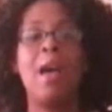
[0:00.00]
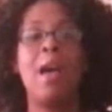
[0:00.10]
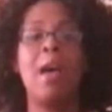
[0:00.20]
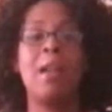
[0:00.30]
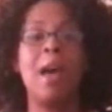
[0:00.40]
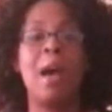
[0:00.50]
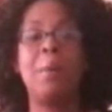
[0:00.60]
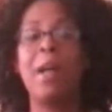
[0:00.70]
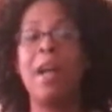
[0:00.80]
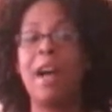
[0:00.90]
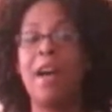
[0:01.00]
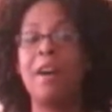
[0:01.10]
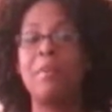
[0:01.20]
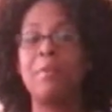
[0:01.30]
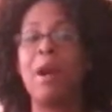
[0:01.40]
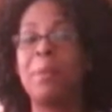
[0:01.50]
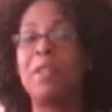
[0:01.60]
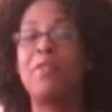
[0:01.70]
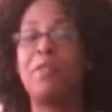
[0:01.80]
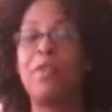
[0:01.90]
and I'll
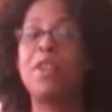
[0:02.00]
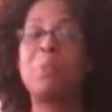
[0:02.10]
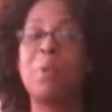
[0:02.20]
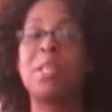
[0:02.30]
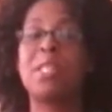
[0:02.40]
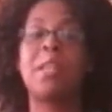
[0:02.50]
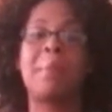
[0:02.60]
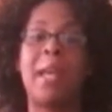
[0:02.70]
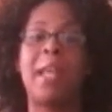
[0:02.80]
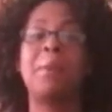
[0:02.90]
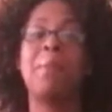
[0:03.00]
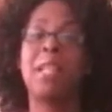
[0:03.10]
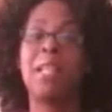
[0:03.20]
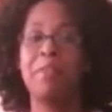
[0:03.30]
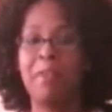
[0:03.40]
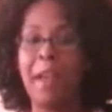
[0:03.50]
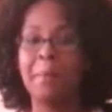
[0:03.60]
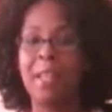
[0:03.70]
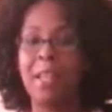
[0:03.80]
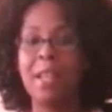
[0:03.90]
be the first person in my immediate
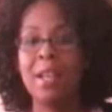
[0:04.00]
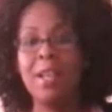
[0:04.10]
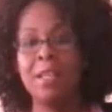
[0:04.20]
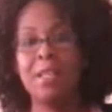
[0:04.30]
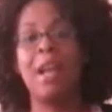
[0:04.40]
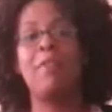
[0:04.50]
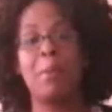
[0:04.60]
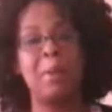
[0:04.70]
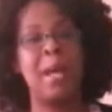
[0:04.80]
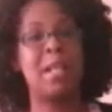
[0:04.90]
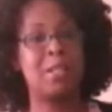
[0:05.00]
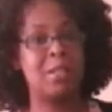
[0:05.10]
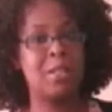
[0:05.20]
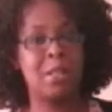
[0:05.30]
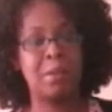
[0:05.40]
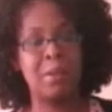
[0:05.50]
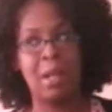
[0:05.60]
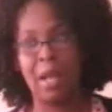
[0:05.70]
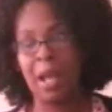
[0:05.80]
family to have her bachelor's degree.